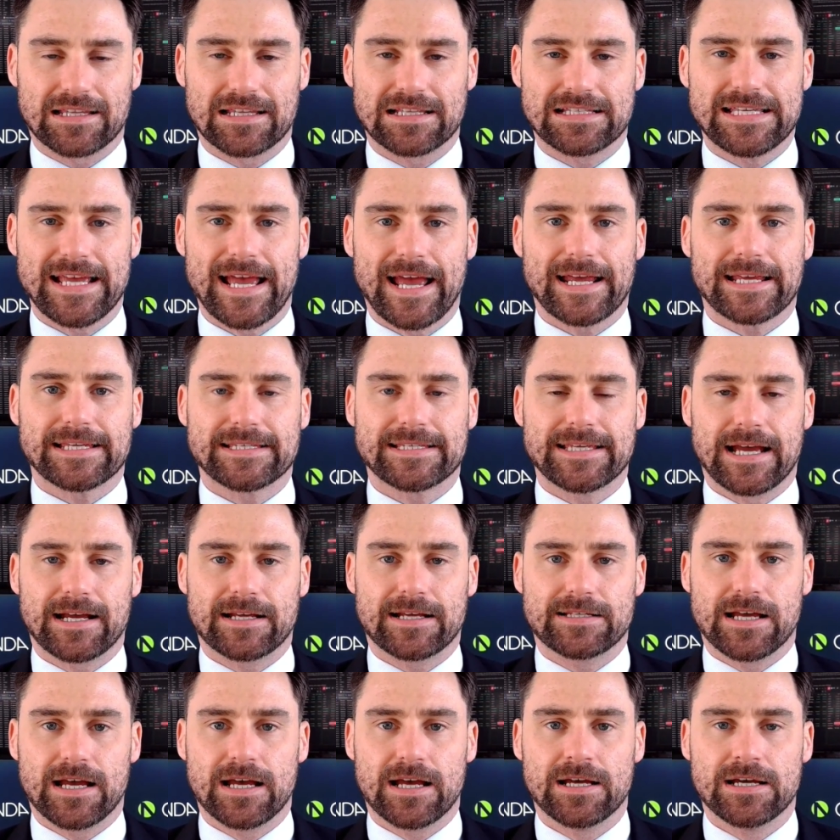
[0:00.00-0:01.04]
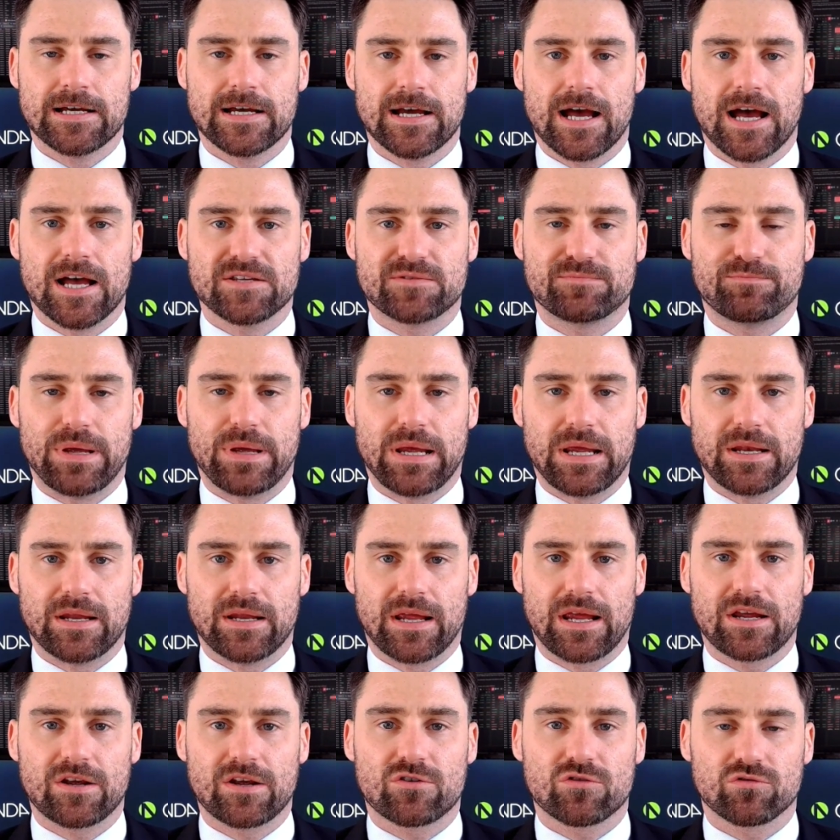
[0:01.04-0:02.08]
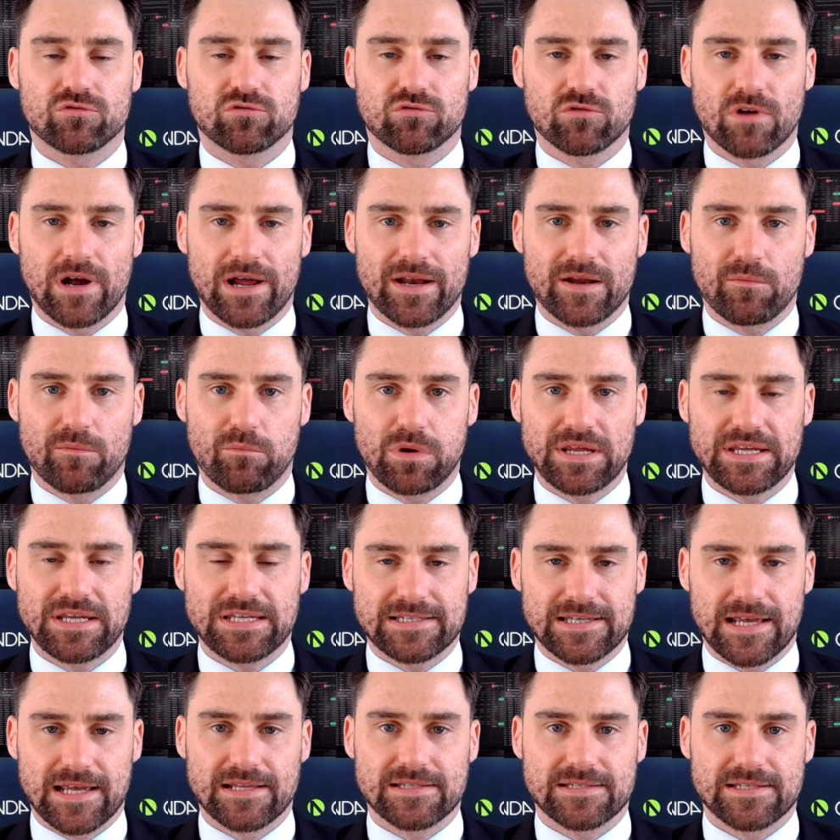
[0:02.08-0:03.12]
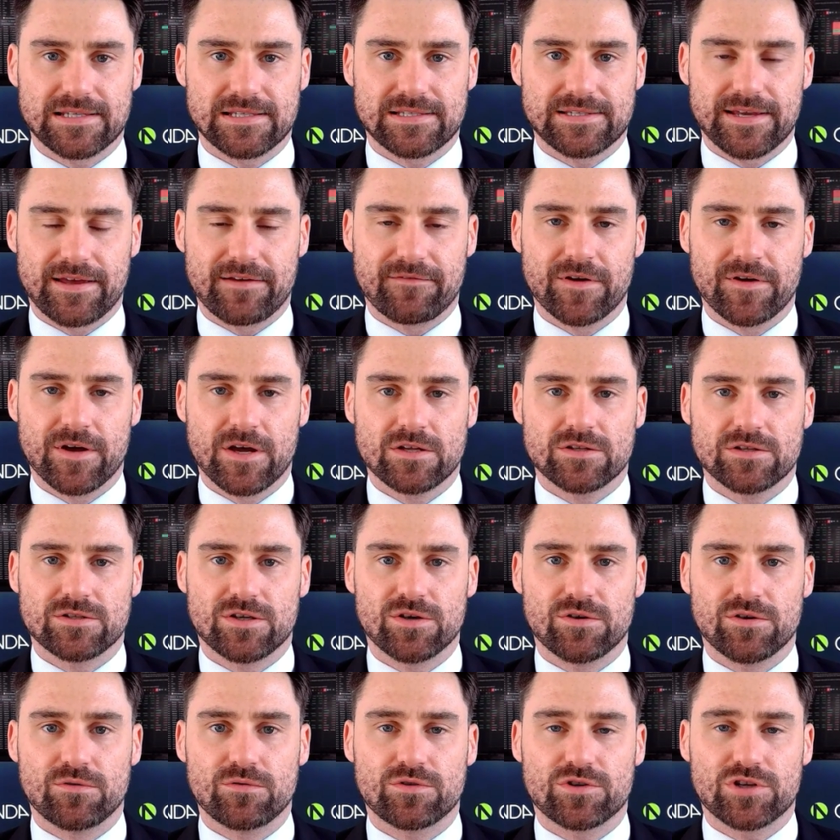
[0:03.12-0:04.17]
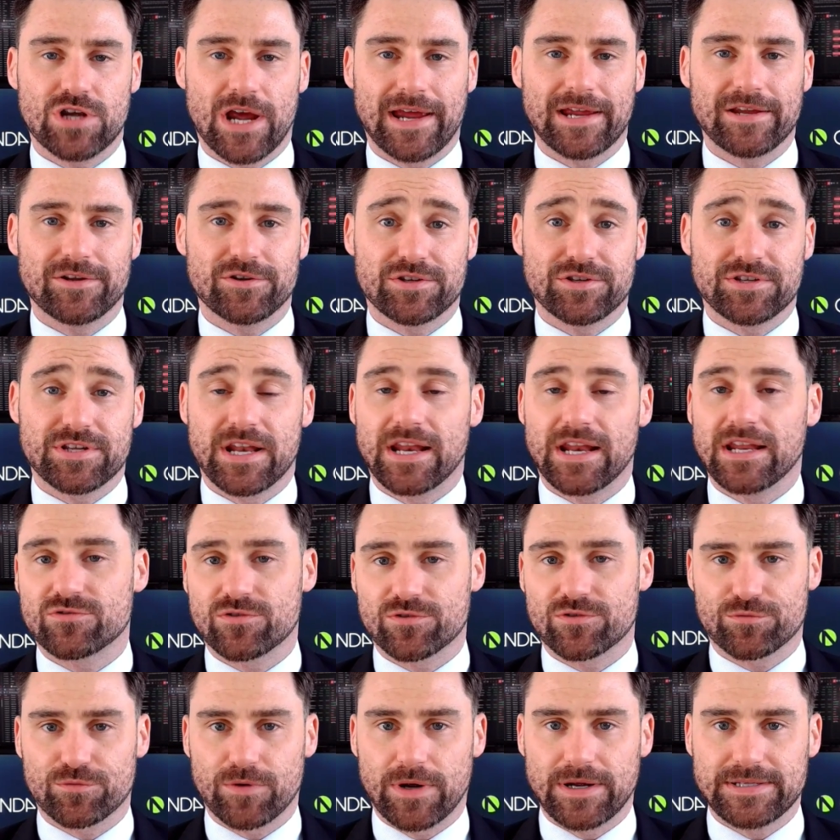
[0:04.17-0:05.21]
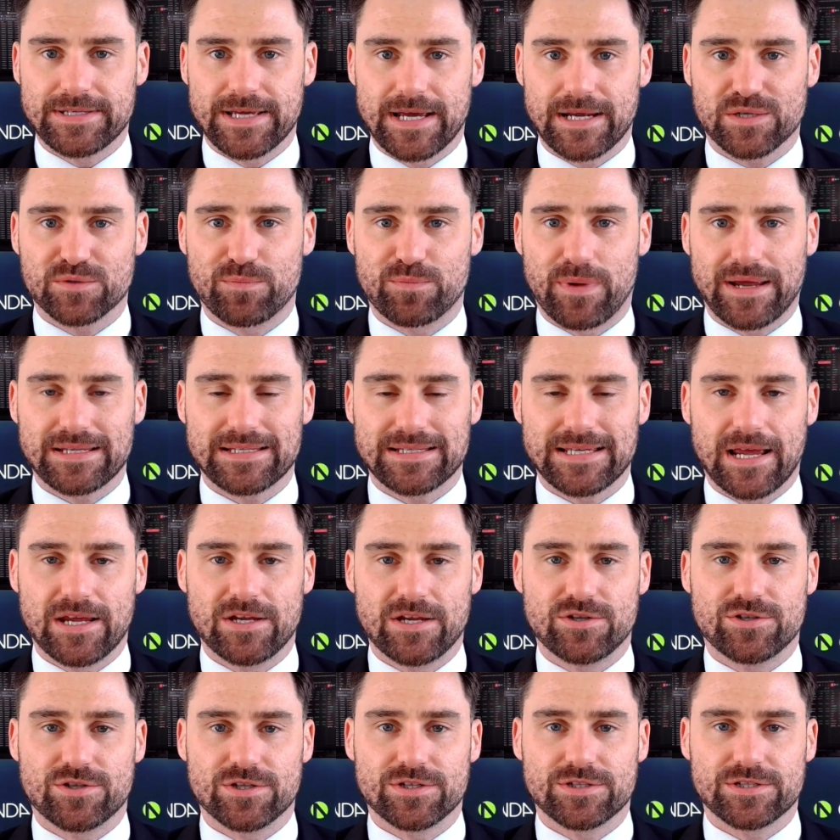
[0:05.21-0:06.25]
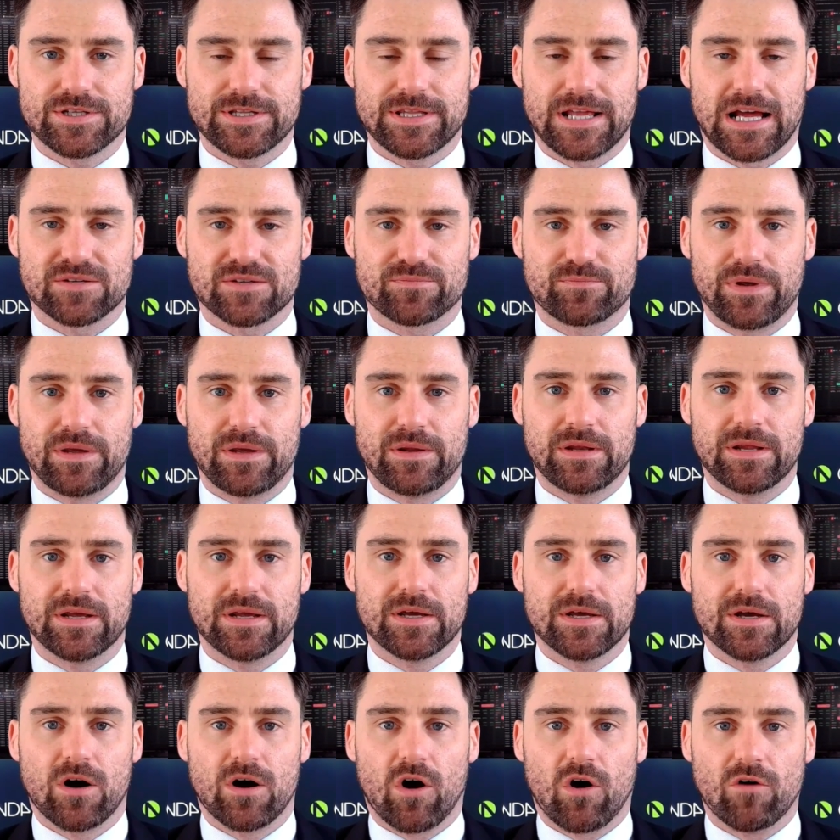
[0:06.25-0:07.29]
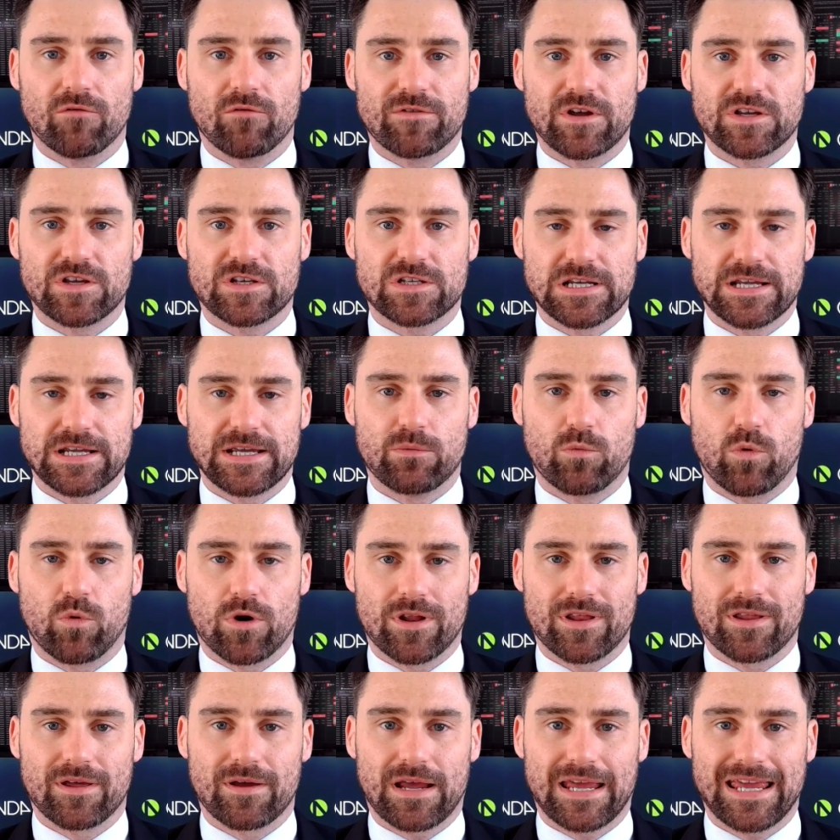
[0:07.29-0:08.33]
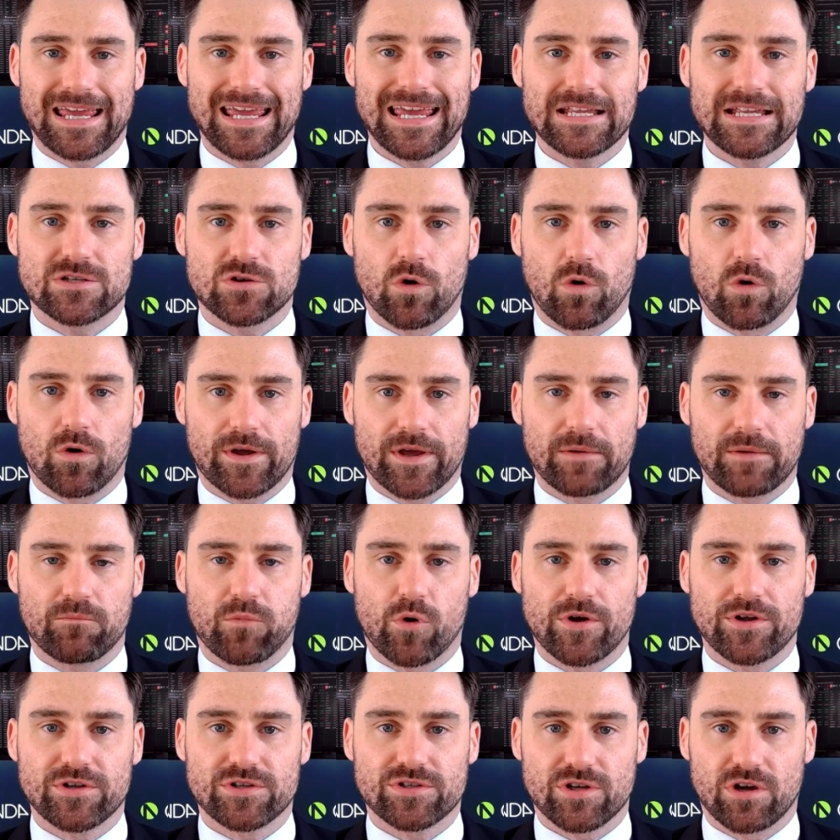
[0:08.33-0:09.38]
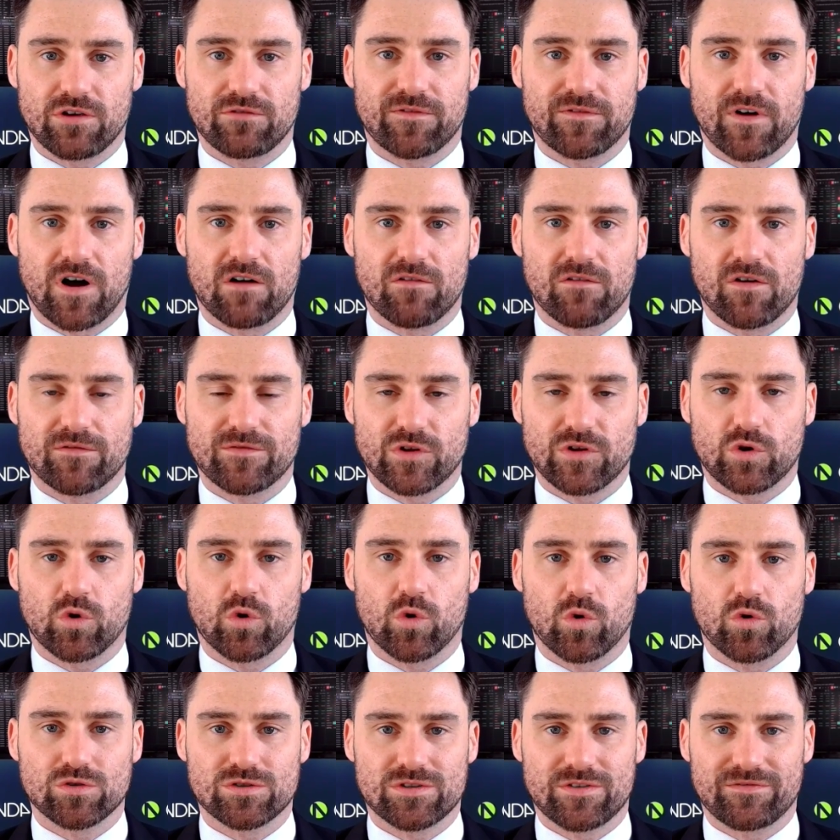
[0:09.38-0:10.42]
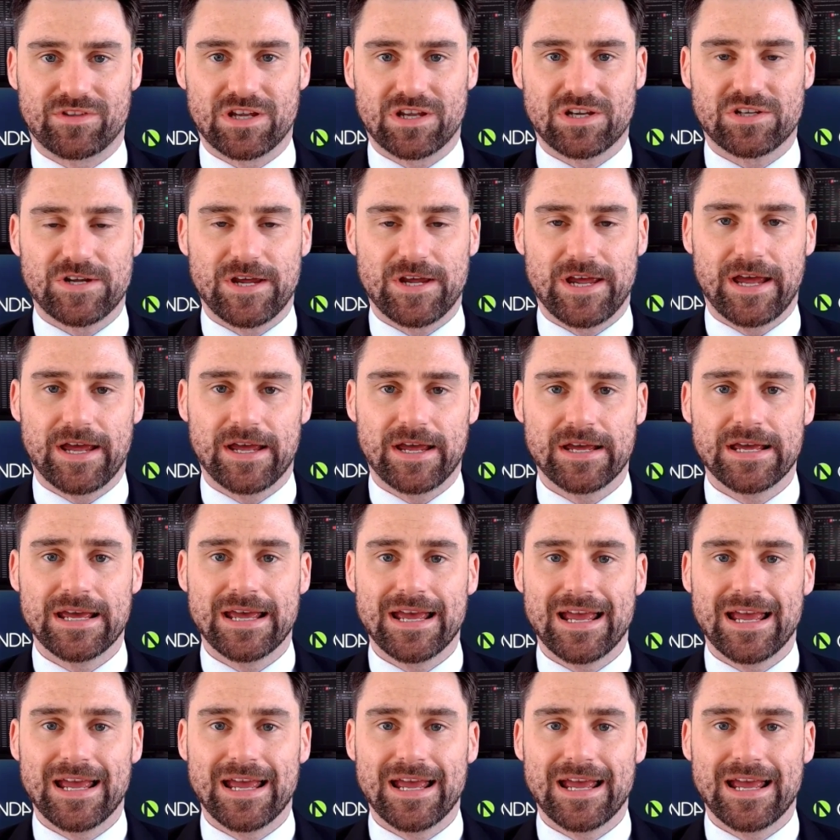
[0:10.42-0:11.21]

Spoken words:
The tech sector has been incredibly sensitive to changes in interest rate expectations, and that's been obviously one of the key talking points so far over the course of this year.